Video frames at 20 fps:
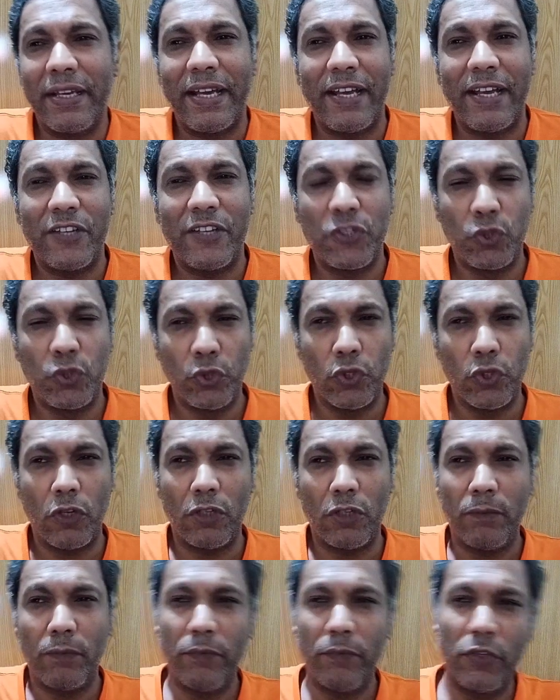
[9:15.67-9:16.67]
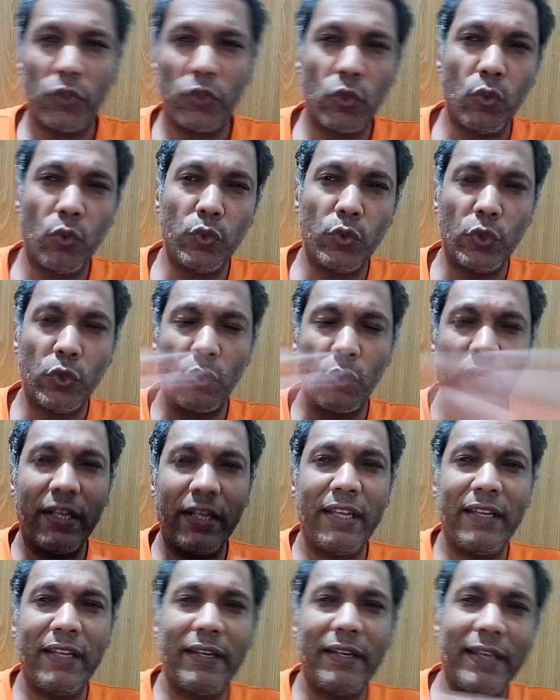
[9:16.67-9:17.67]
gas to Europe through
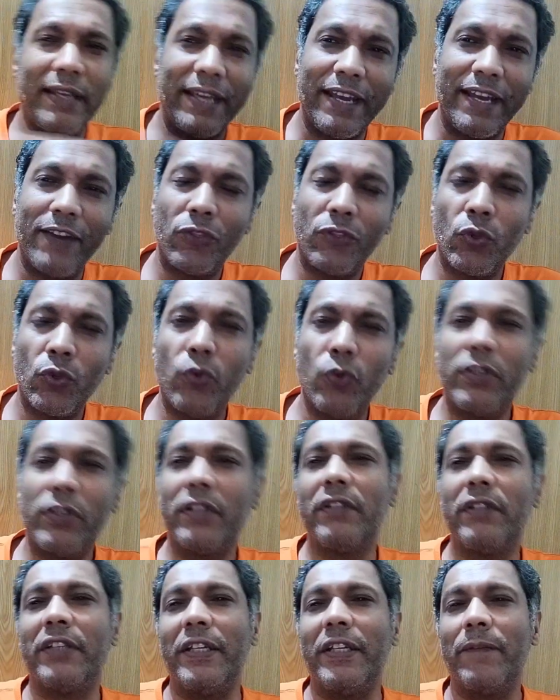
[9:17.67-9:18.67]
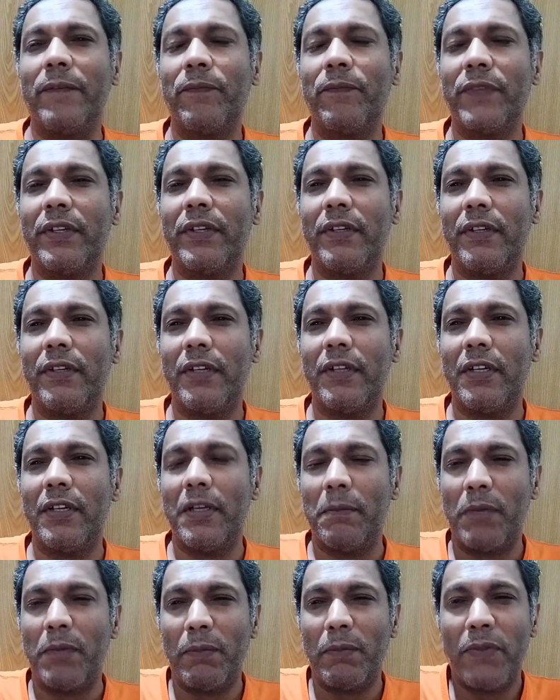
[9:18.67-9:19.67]
Ukraine and through Turkey.
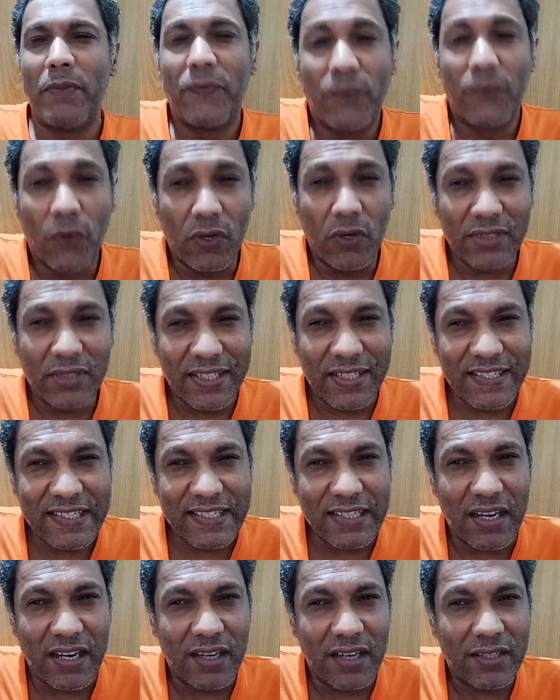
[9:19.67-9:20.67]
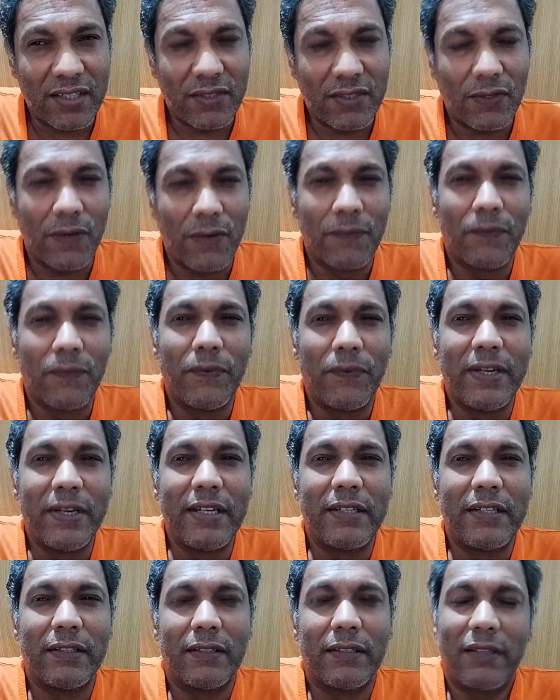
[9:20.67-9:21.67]
But before the start of
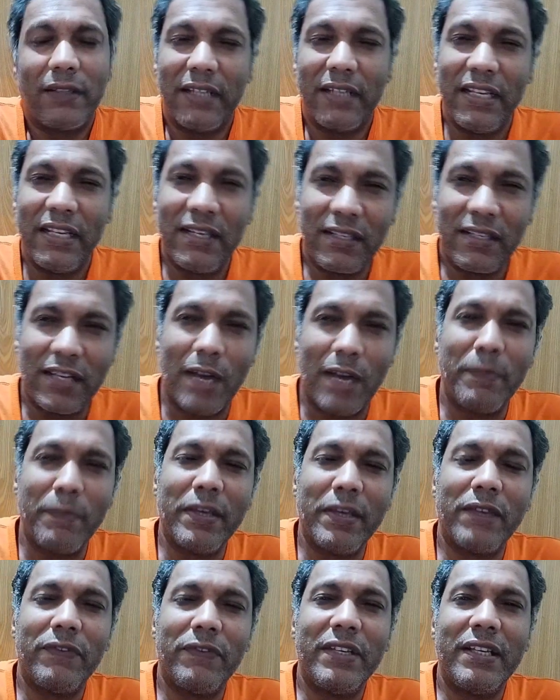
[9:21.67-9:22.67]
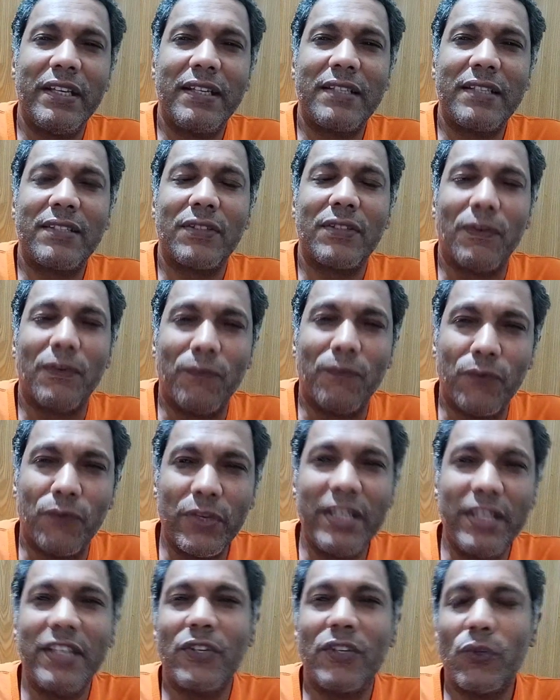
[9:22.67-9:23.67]
winter, in coming weeks,
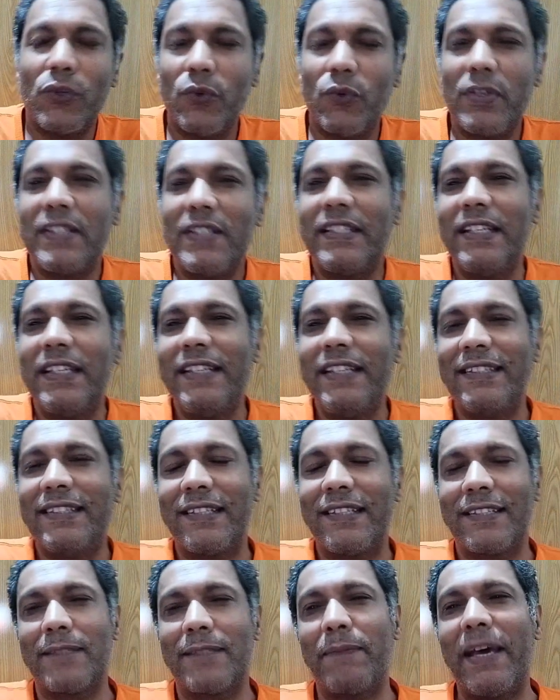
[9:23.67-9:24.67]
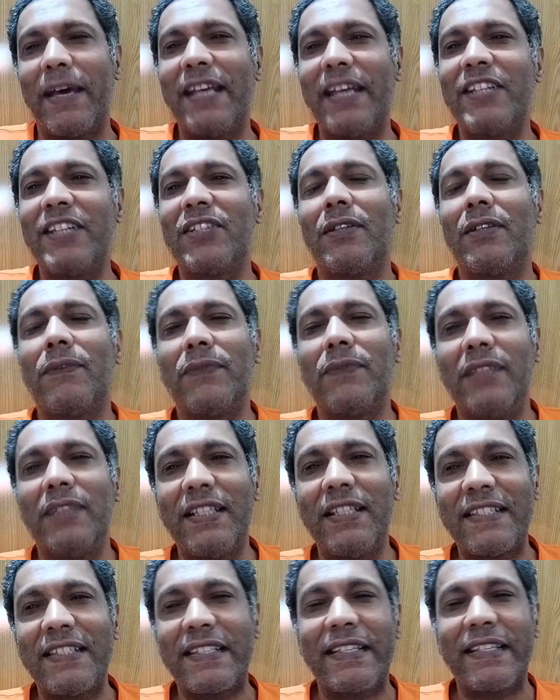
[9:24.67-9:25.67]
we could see suspension of
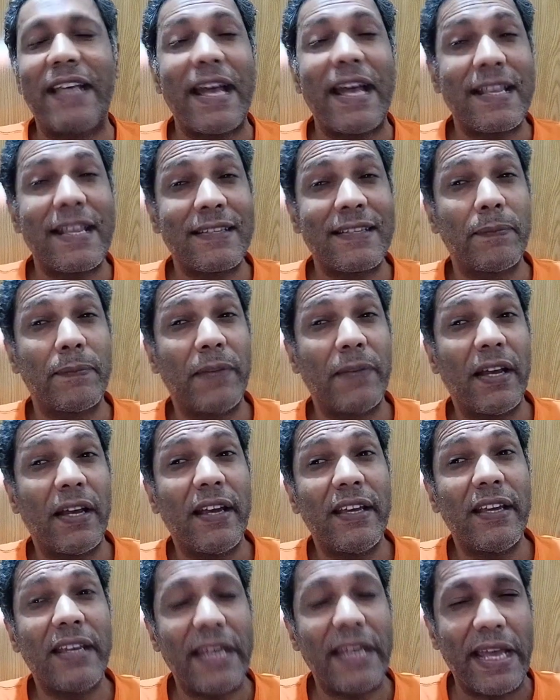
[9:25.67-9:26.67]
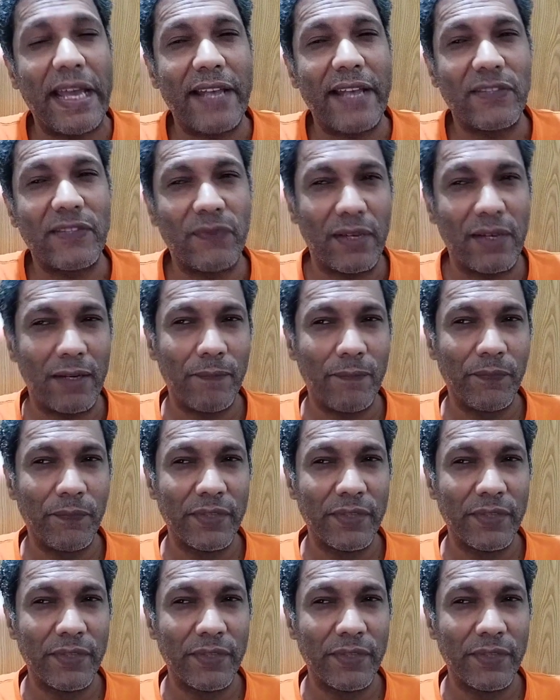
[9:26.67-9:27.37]
this gas supply as well.